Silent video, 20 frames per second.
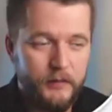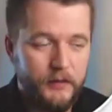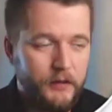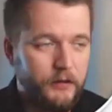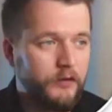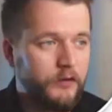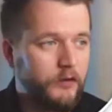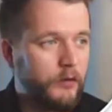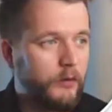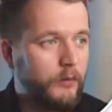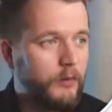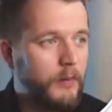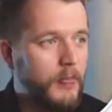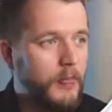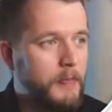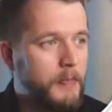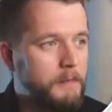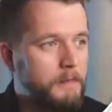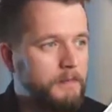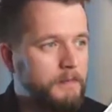So
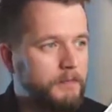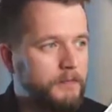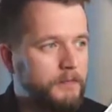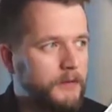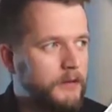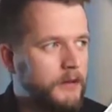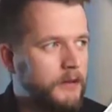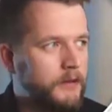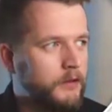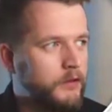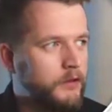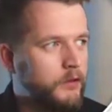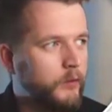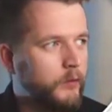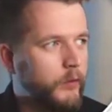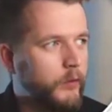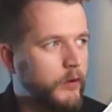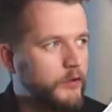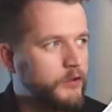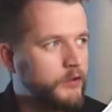in the new
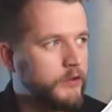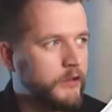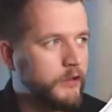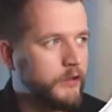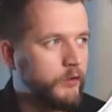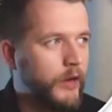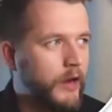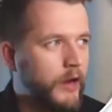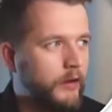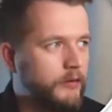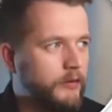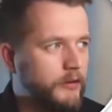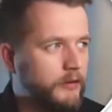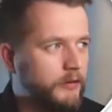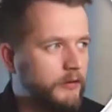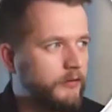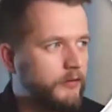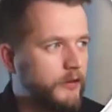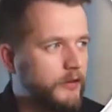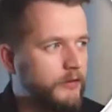version, you have
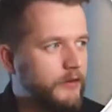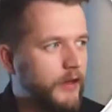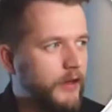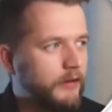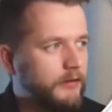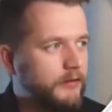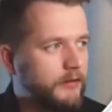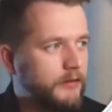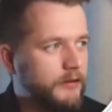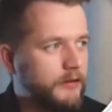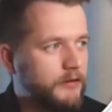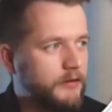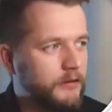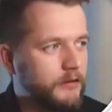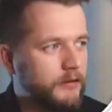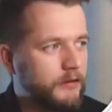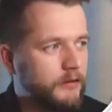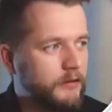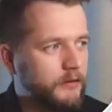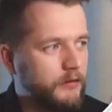these fantastic
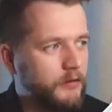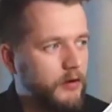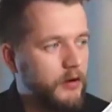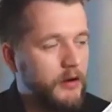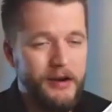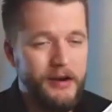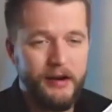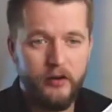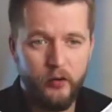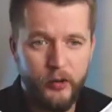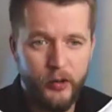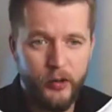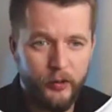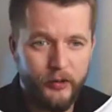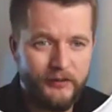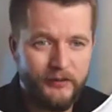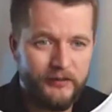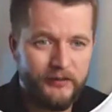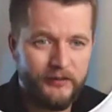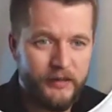
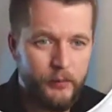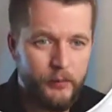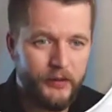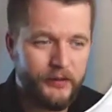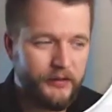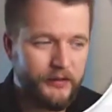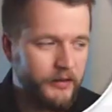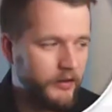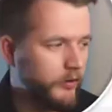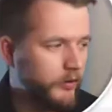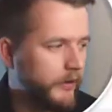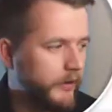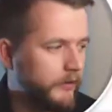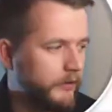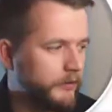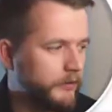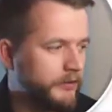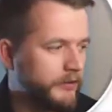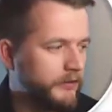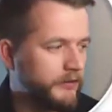realistic
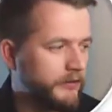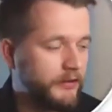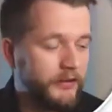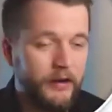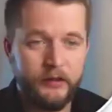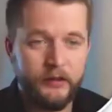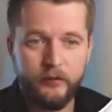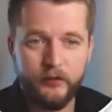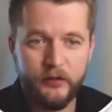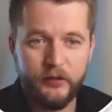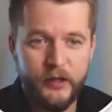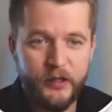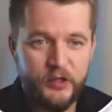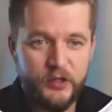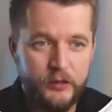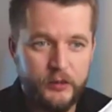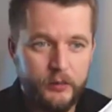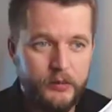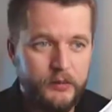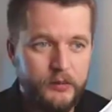materials inside of
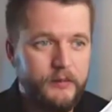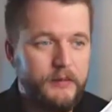SketchUp.